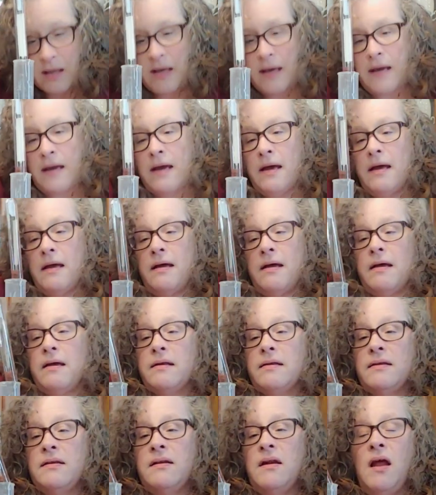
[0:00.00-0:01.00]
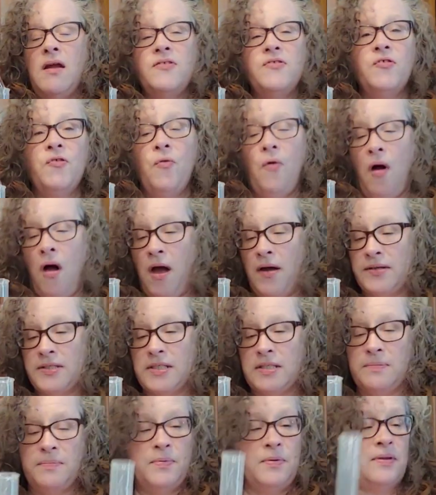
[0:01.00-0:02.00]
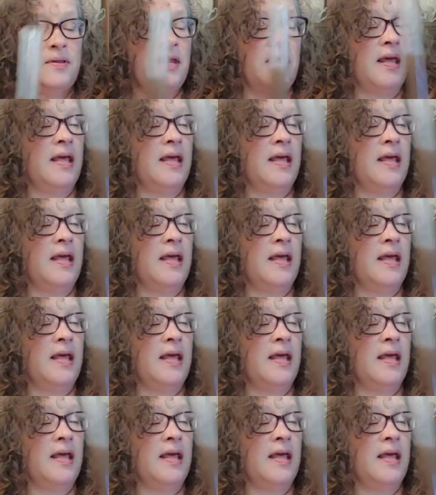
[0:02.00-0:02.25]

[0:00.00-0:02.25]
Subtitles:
yeah, it's not too hot to put the